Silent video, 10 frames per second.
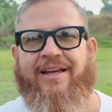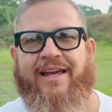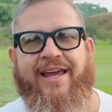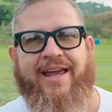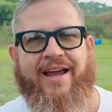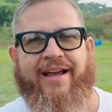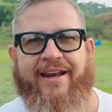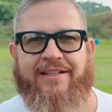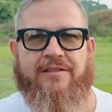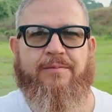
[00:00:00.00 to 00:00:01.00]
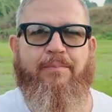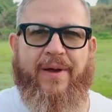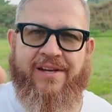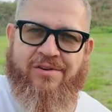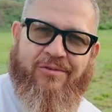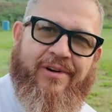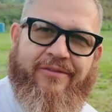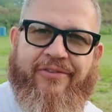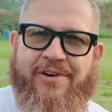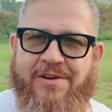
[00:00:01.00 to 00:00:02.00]
Hey, I got a special
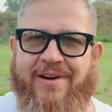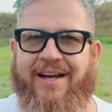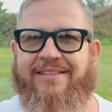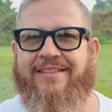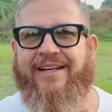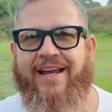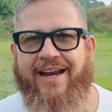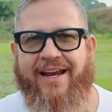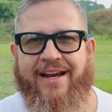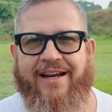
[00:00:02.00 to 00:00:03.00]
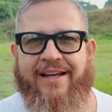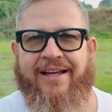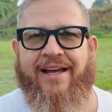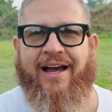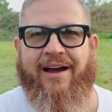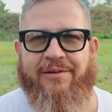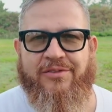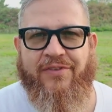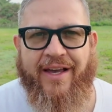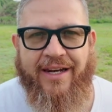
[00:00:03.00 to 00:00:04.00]
one for you guys today. I
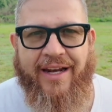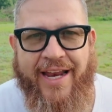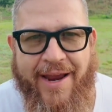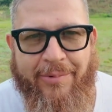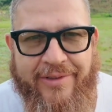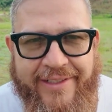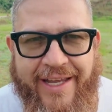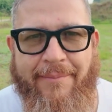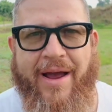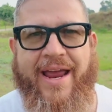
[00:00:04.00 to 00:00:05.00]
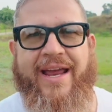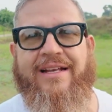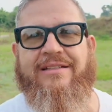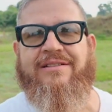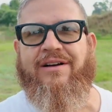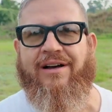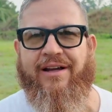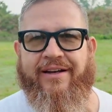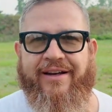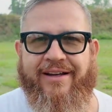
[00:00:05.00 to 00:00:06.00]
was finally able to get my hands
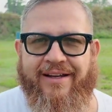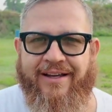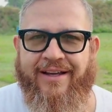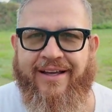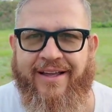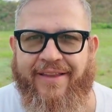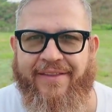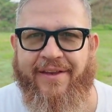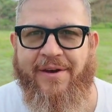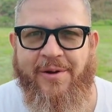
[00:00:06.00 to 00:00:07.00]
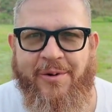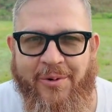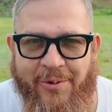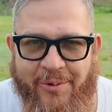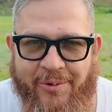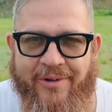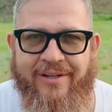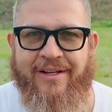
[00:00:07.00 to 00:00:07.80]
on the new